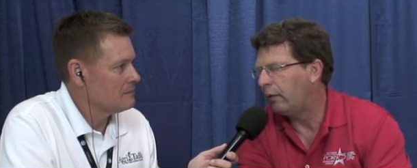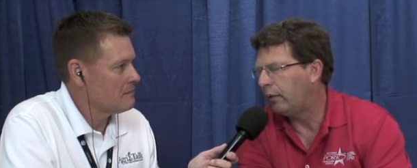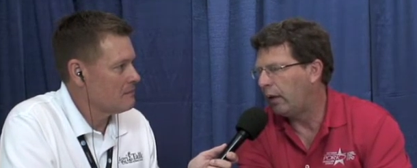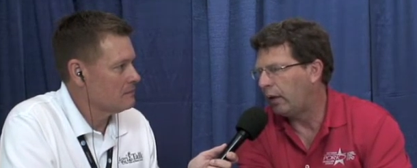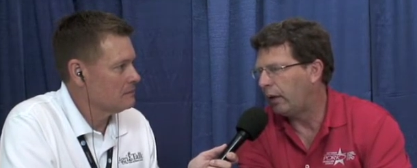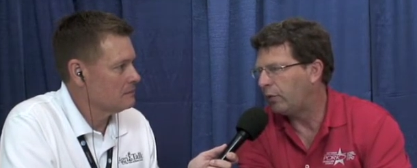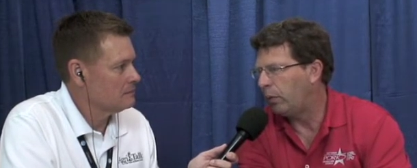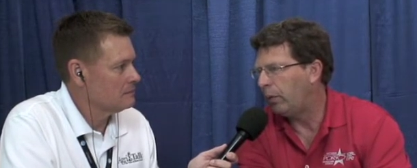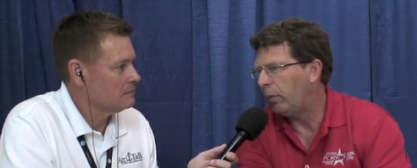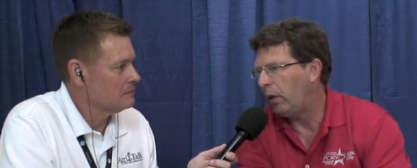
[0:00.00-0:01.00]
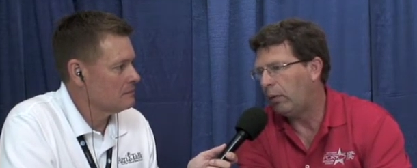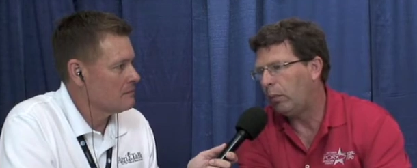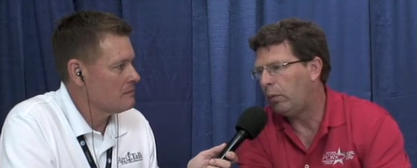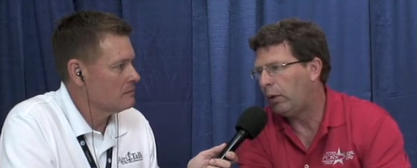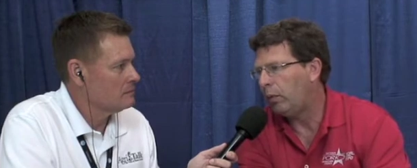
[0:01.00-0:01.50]
Speaker 1: are against what we want and
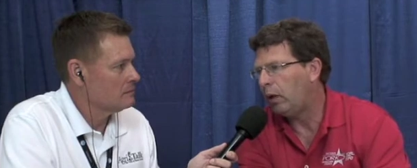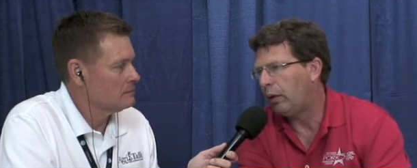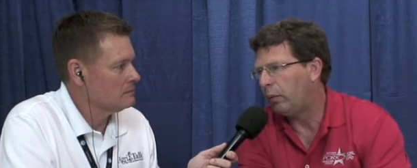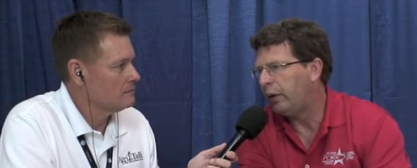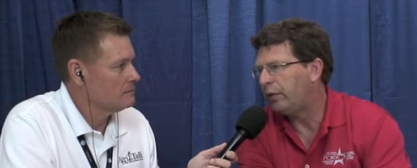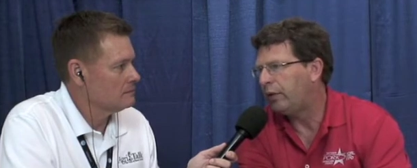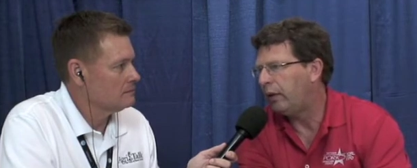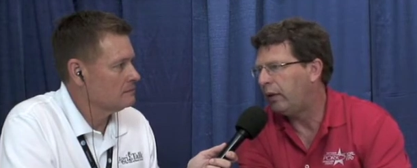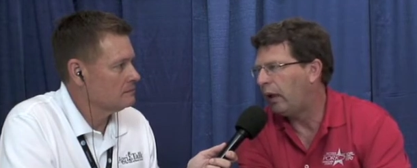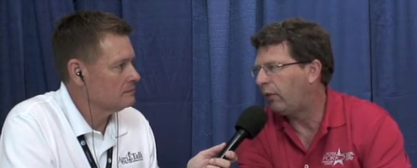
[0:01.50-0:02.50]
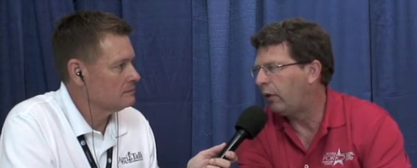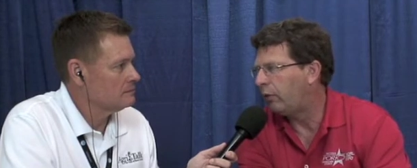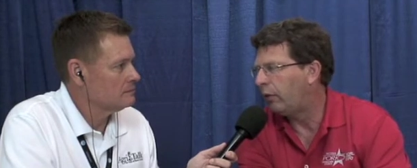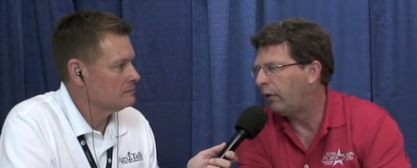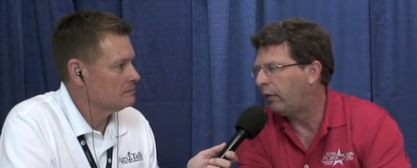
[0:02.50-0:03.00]
what we want. We just need to have our
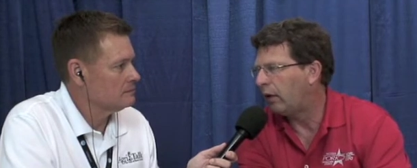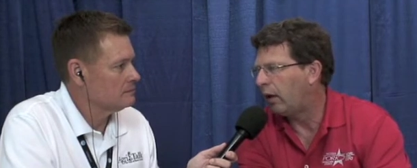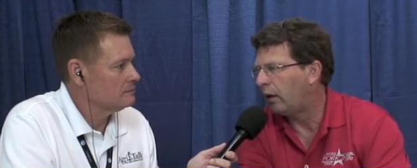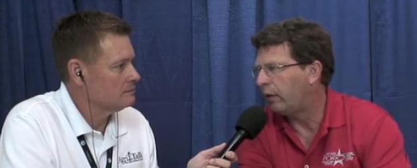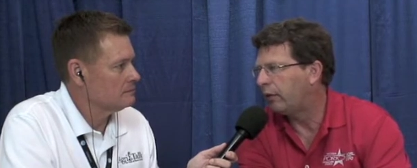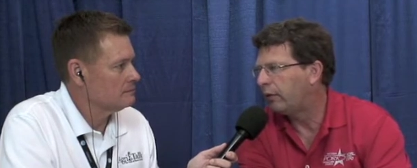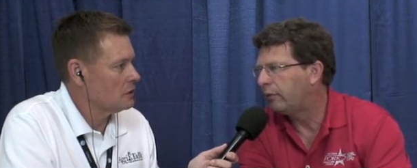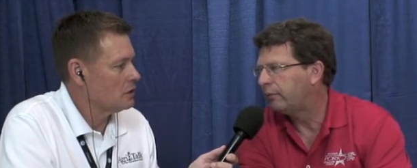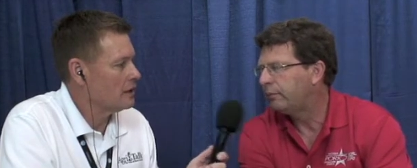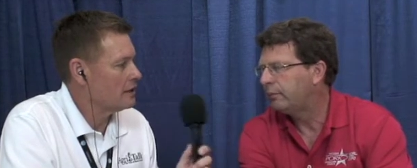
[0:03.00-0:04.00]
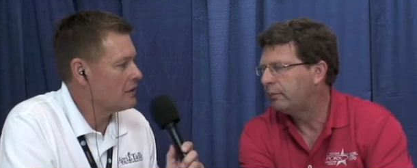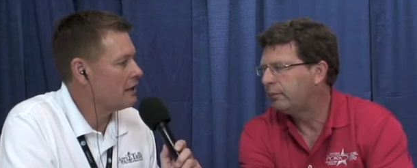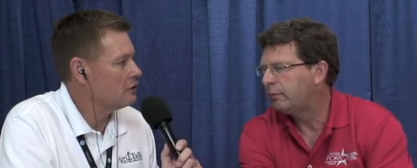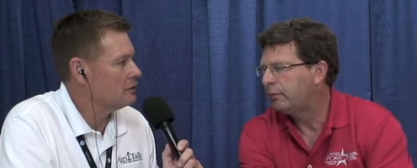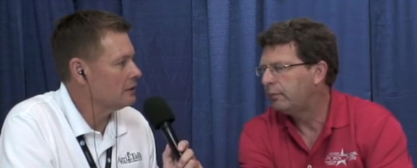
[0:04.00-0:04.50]
voice in Congress.
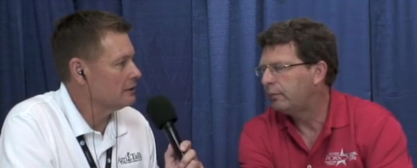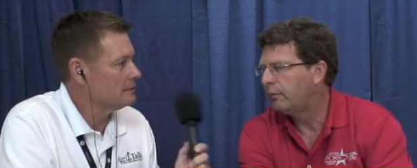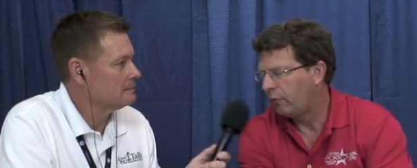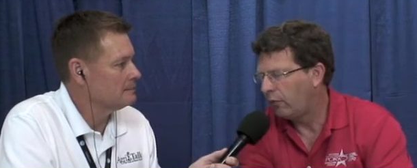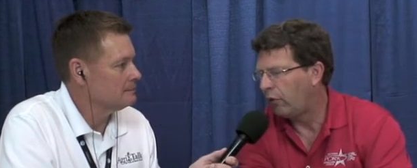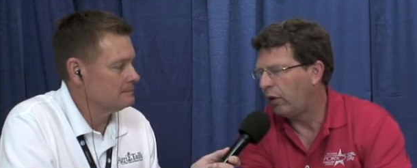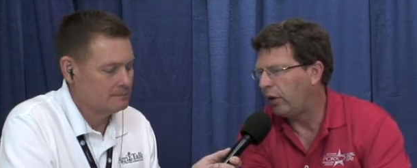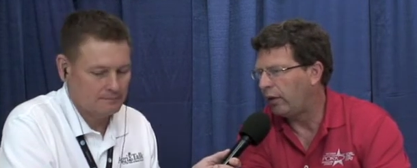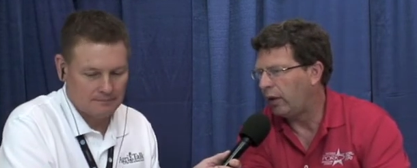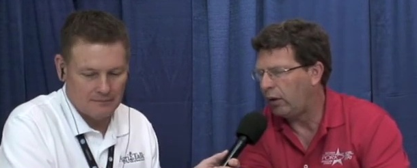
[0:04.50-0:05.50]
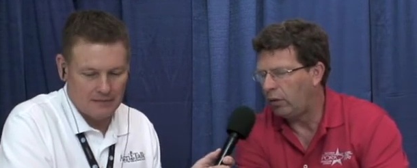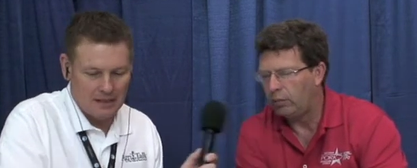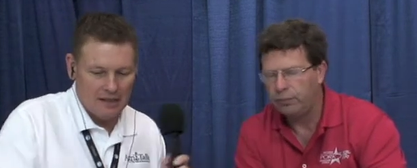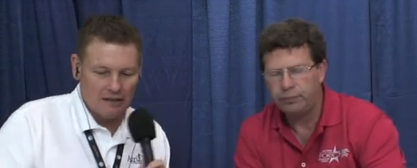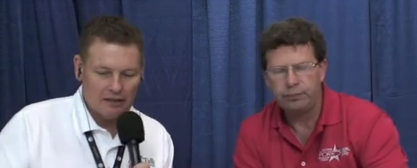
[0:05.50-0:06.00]
Thank you, Larry. Very good. Thank you.
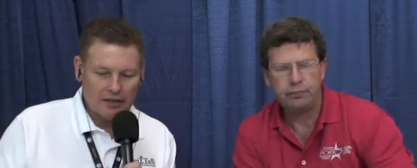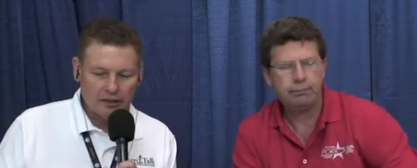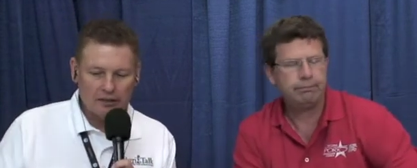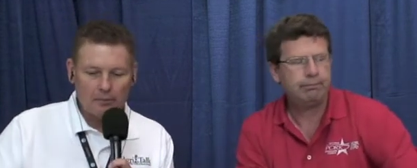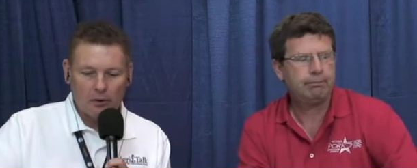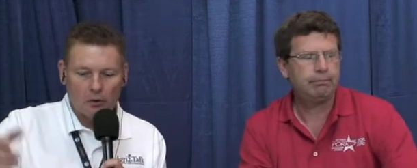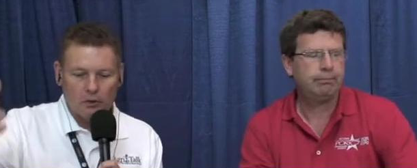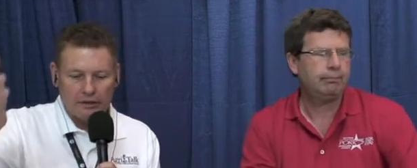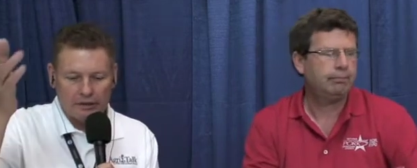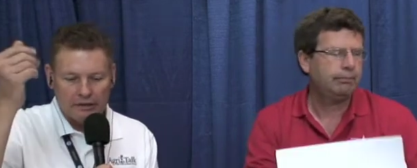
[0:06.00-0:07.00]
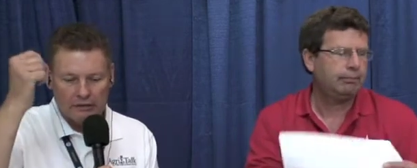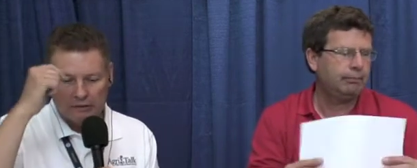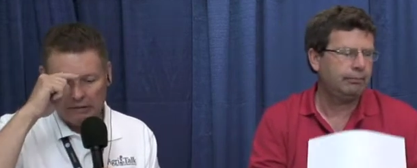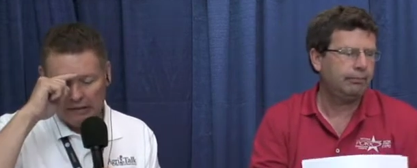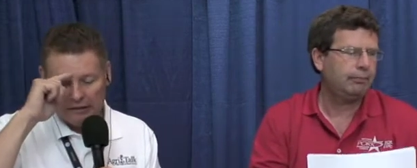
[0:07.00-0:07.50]
Speaker 2: Larry Liepold is
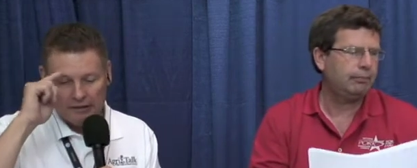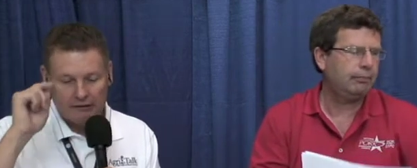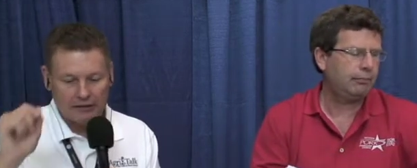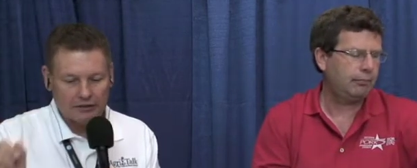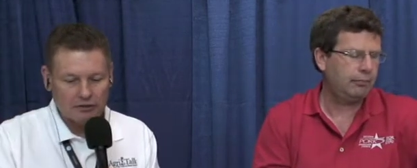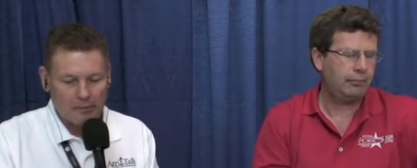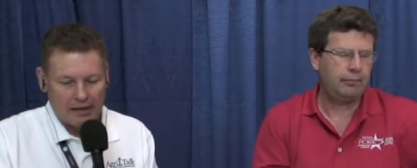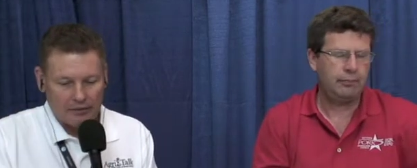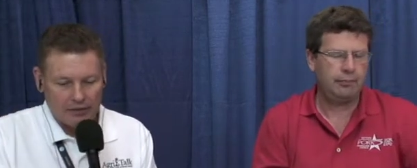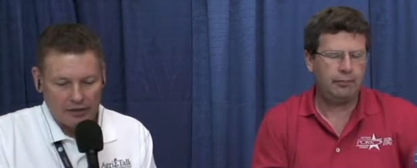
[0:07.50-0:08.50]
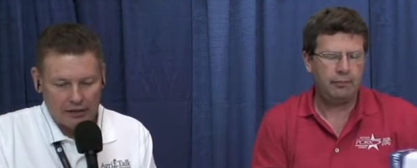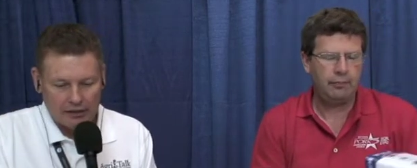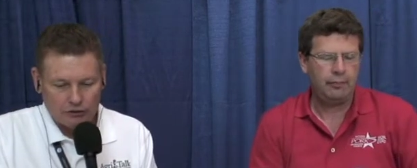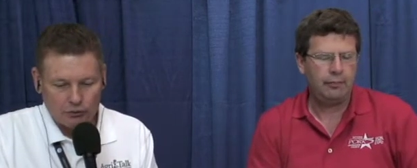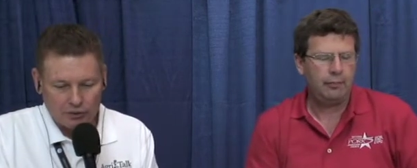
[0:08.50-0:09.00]
telling us about the
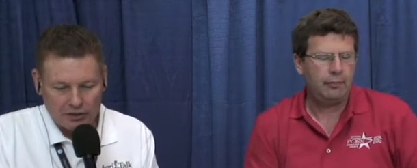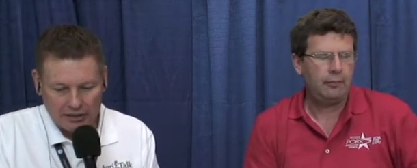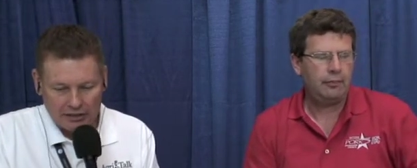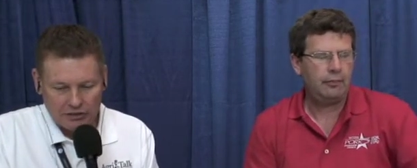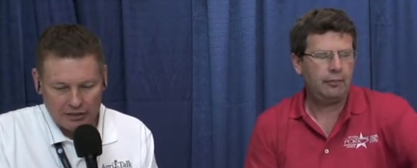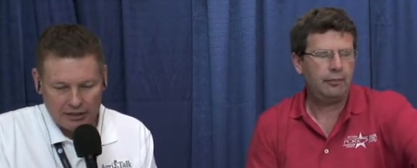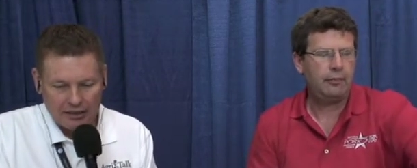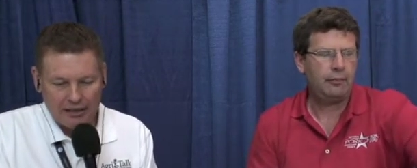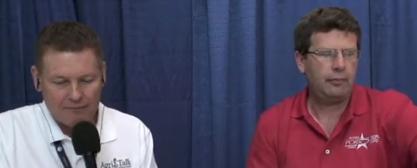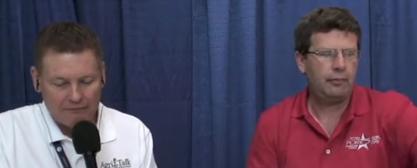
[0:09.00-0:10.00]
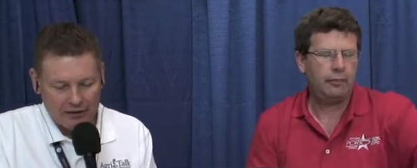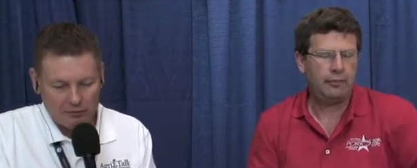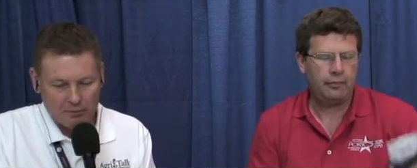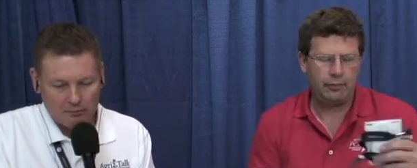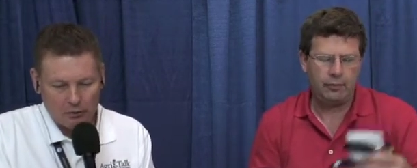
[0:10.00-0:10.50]
uh, strategic
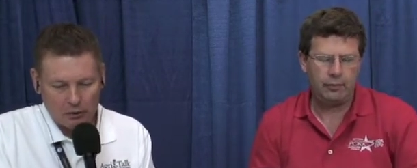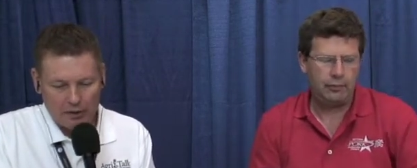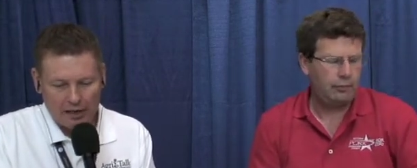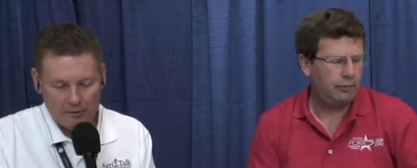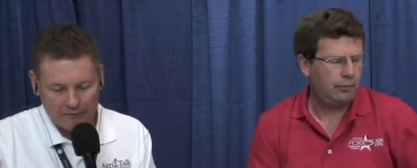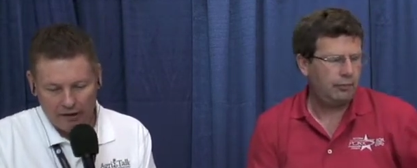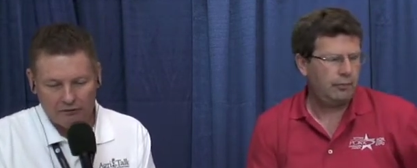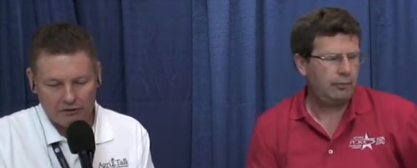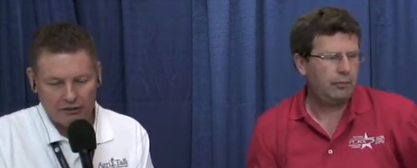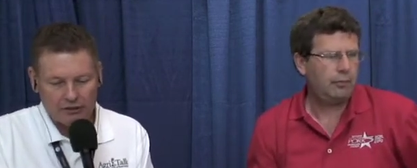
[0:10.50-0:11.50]
investment program, a voluntary